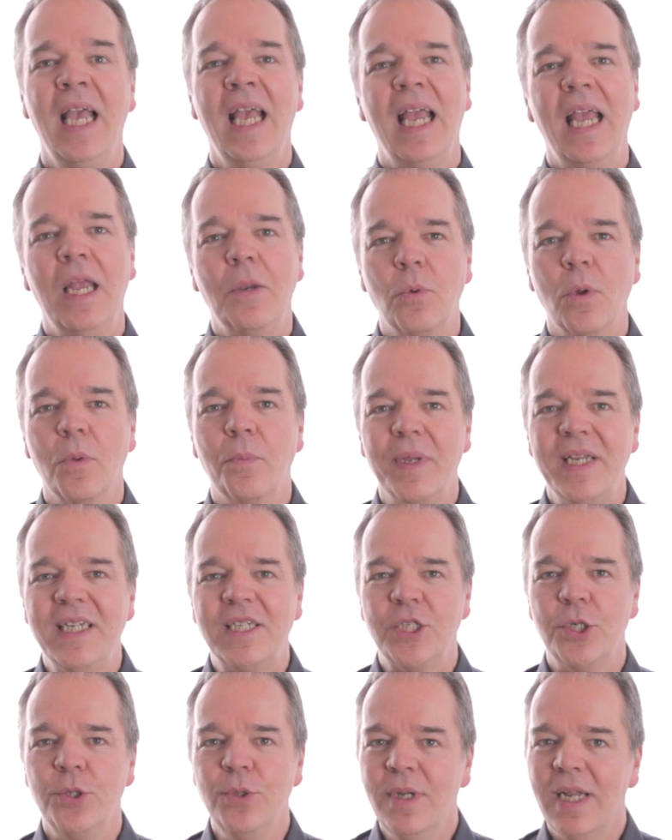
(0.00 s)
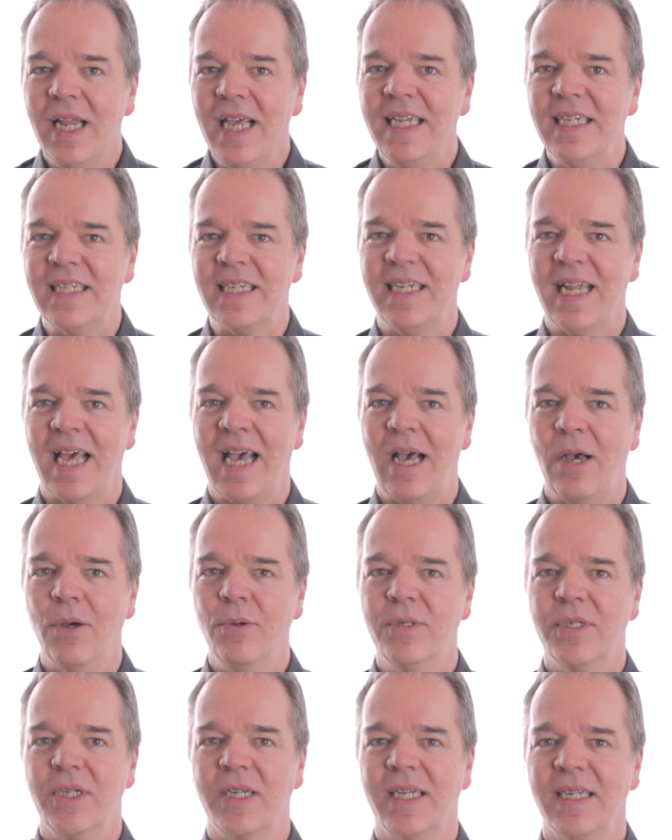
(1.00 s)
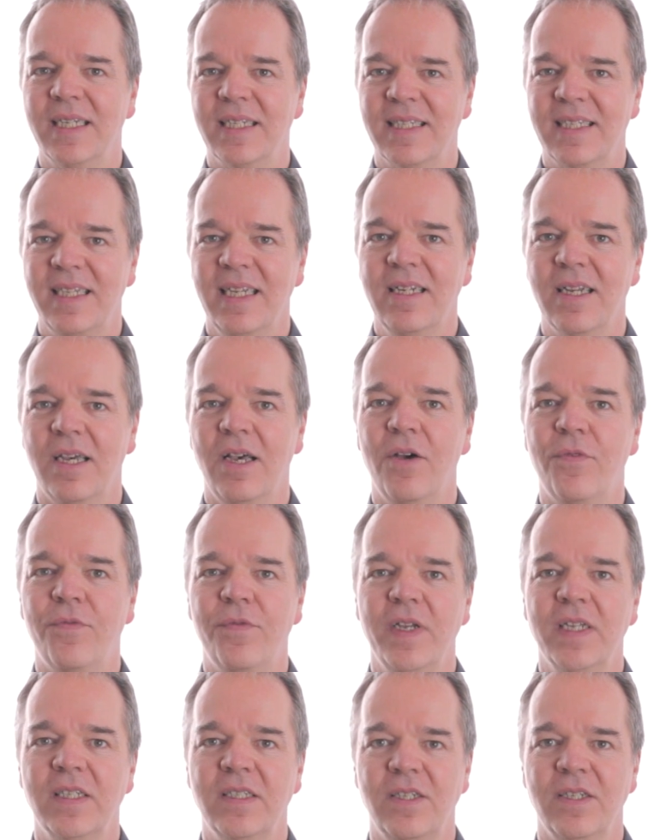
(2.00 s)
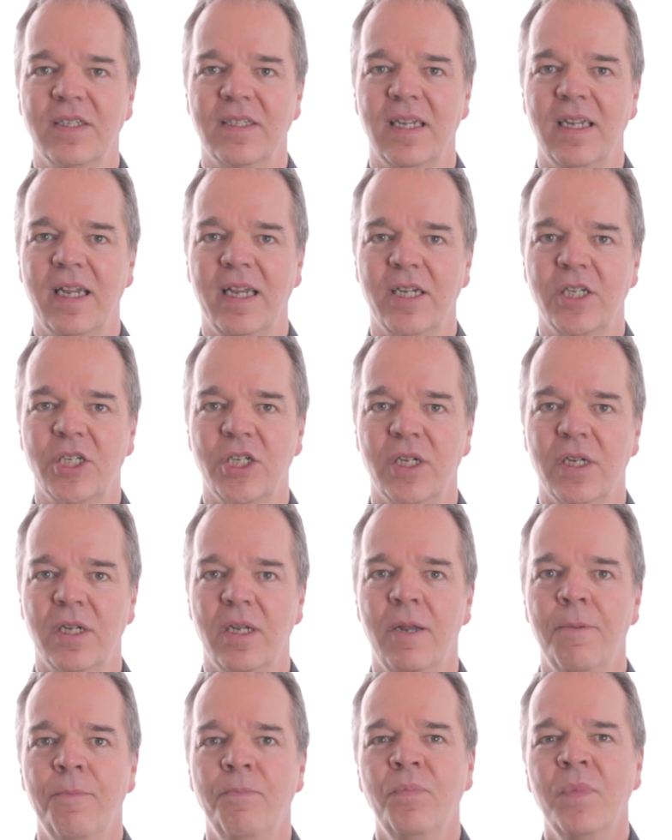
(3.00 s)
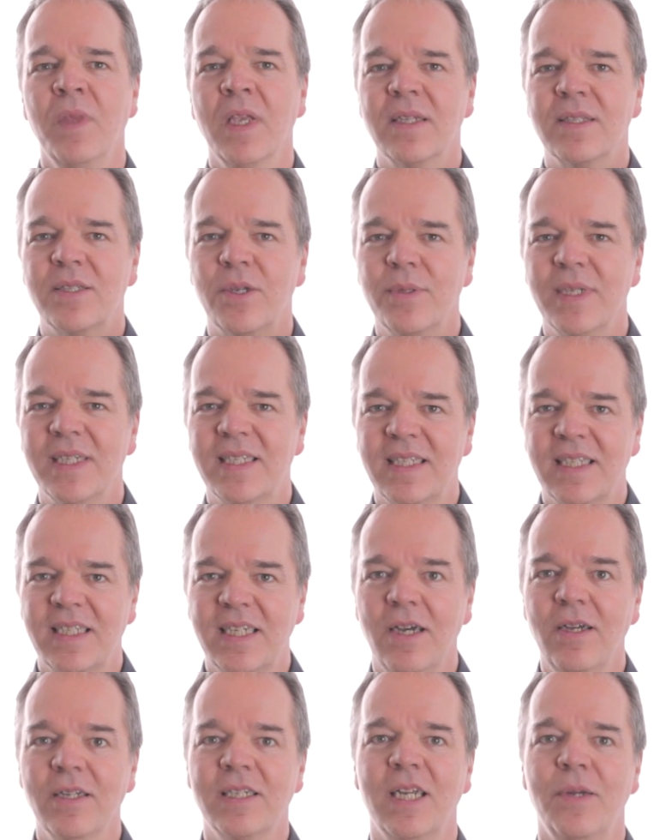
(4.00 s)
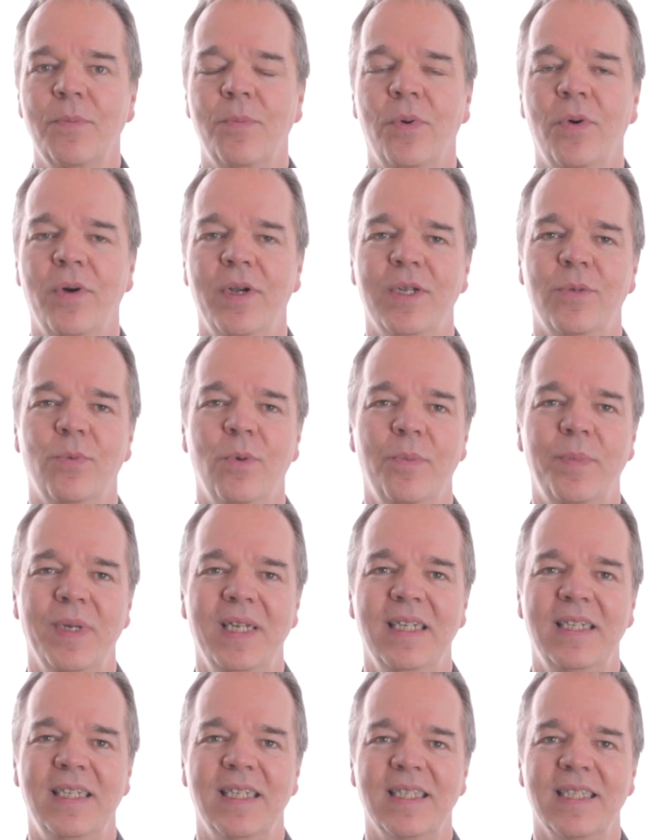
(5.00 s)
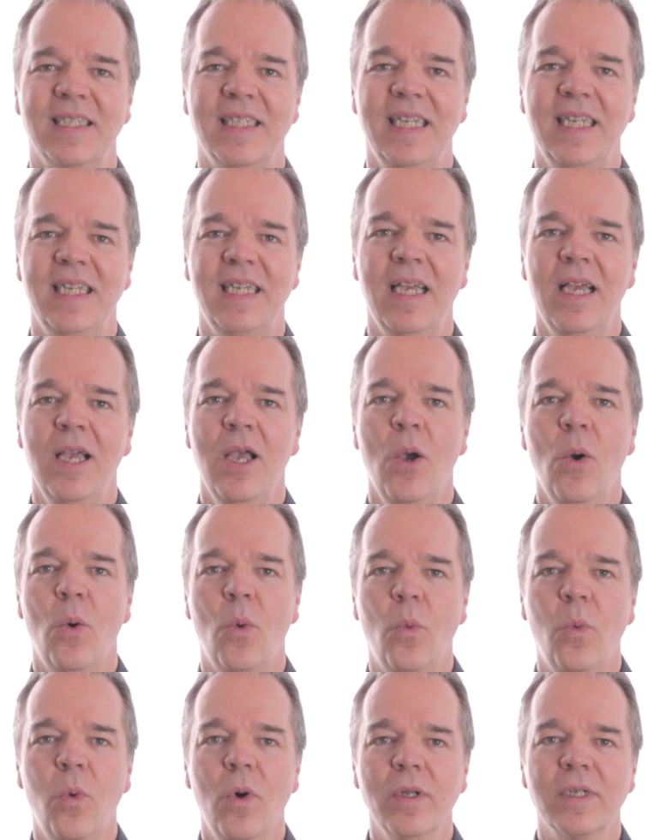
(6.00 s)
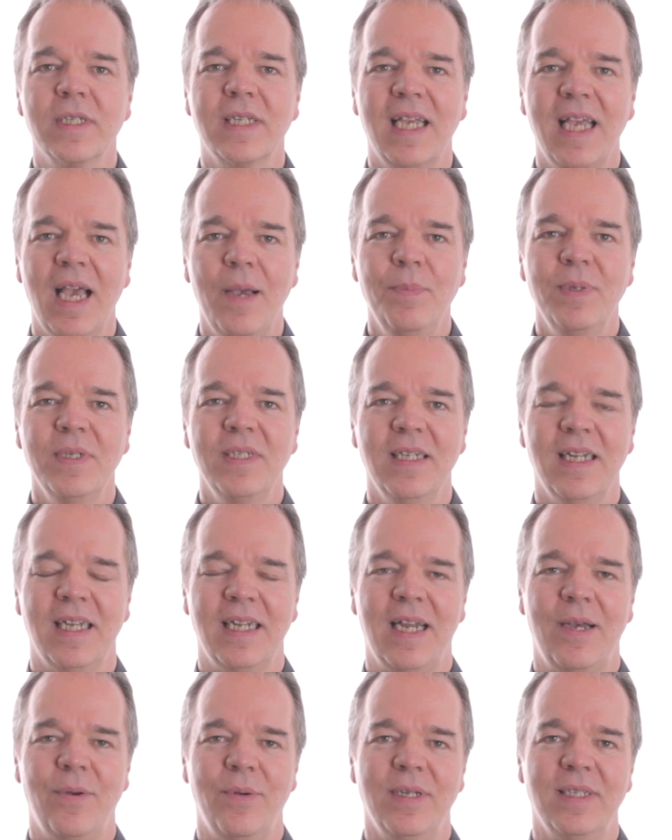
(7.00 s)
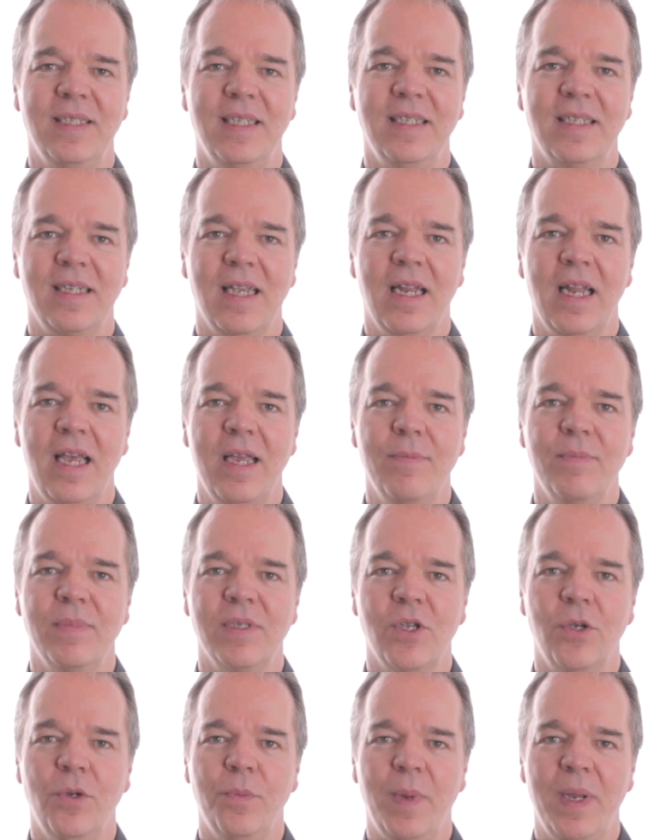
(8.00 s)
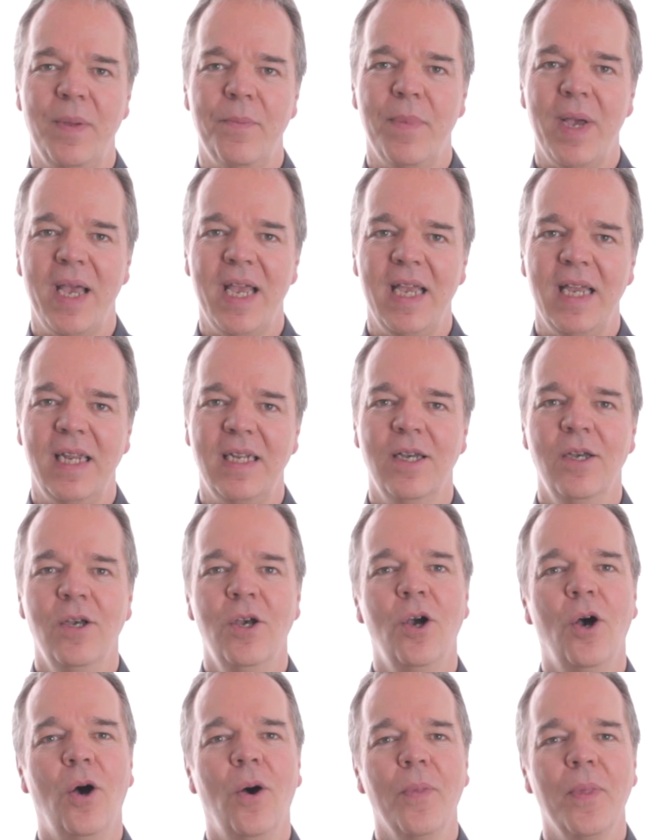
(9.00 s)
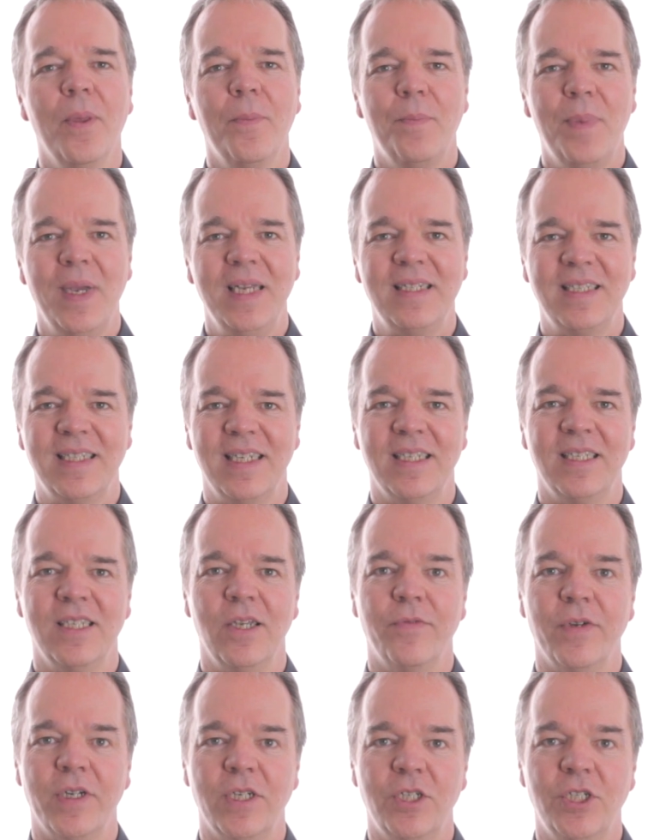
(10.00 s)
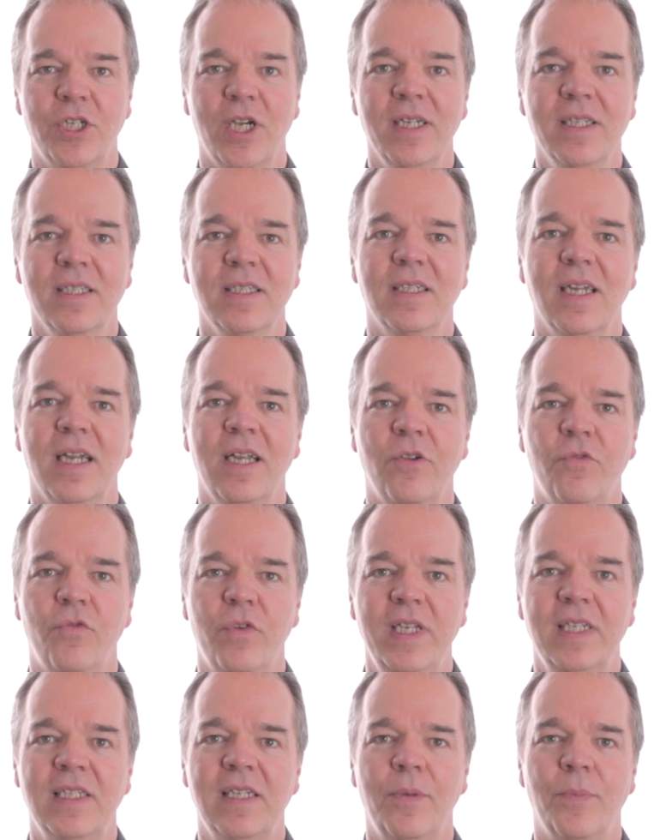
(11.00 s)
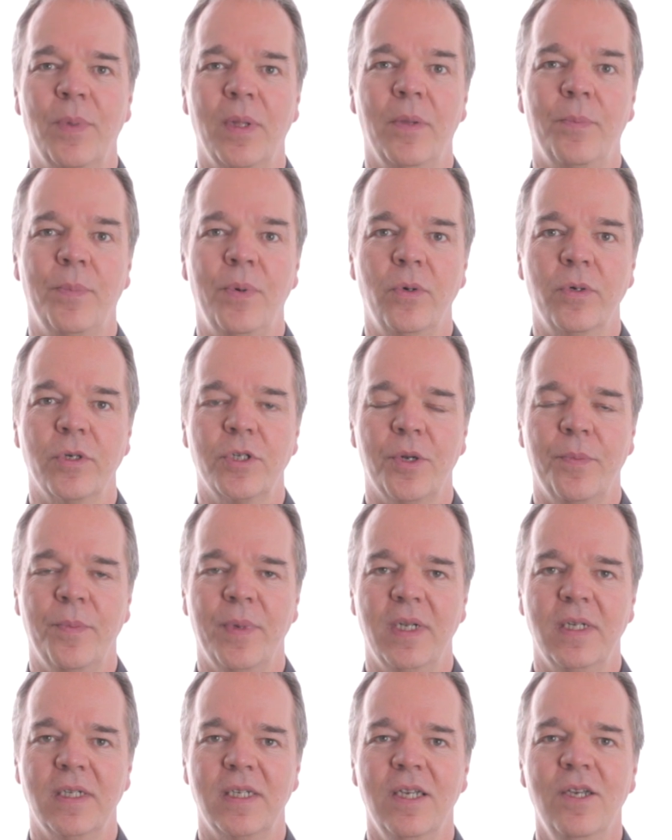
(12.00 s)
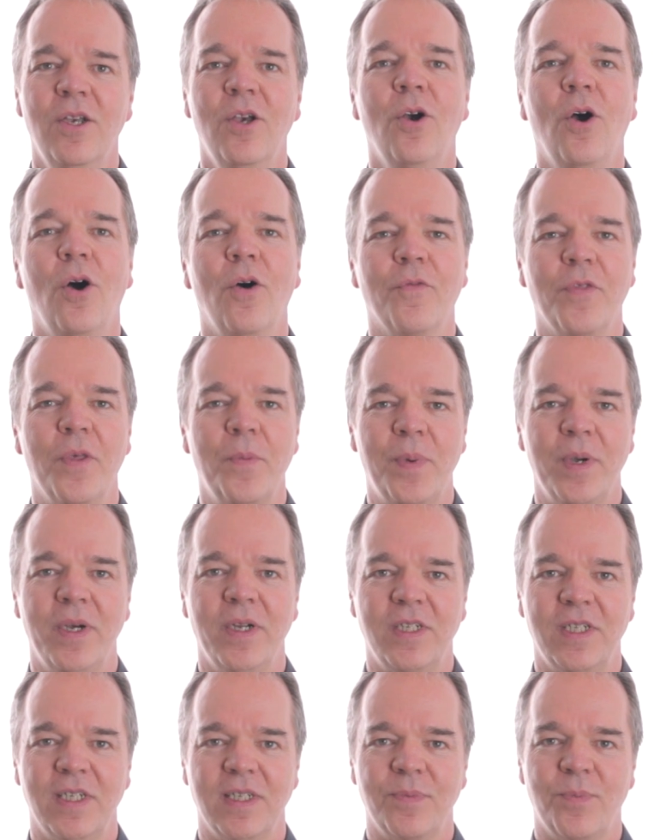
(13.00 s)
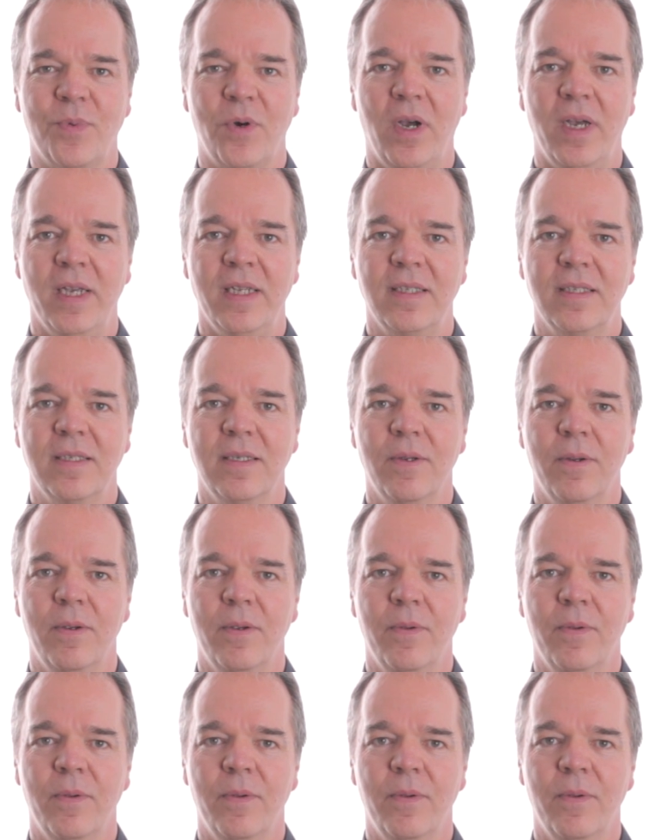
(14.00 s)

It will be too late now to consider a fixtures election, so the starting point will be to see what capital allowances claims could be made on the basis of a just and reasonable apportionment of the purchase price.